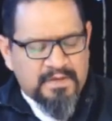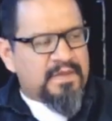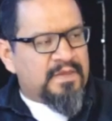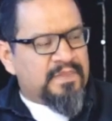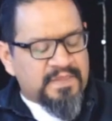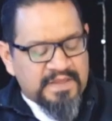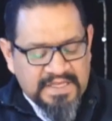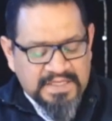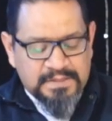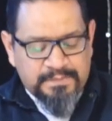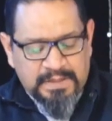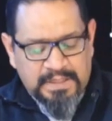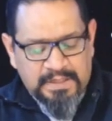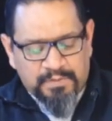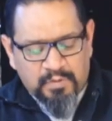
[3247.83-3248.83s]
These
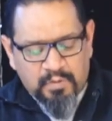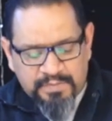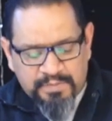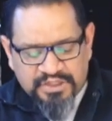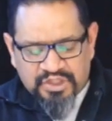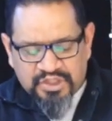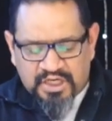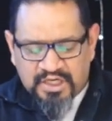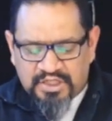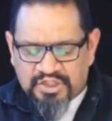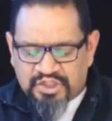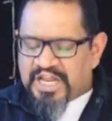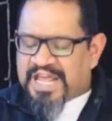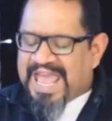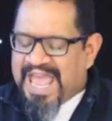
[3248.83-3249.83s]
people will be
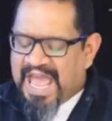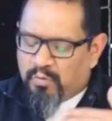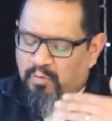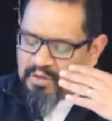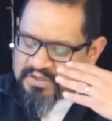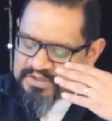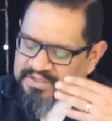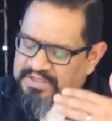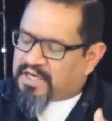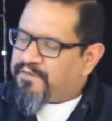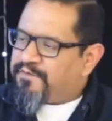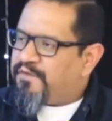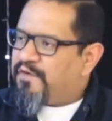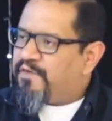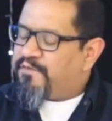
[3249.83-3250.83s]
judged and will
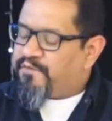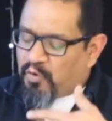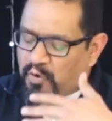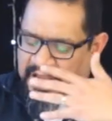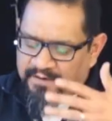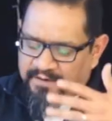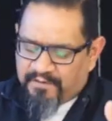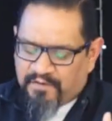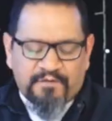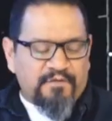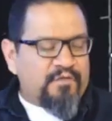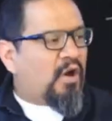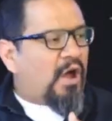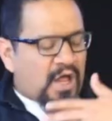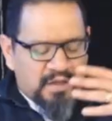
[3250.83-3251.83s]
suffer forever,
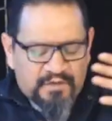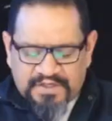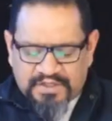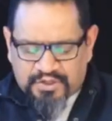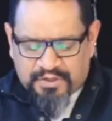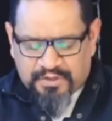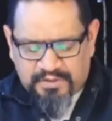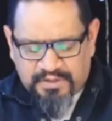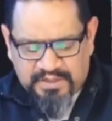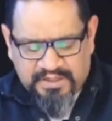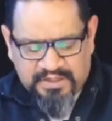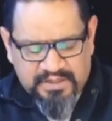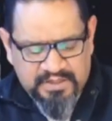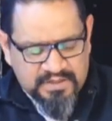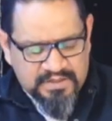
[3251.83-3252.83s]
for all of eternity,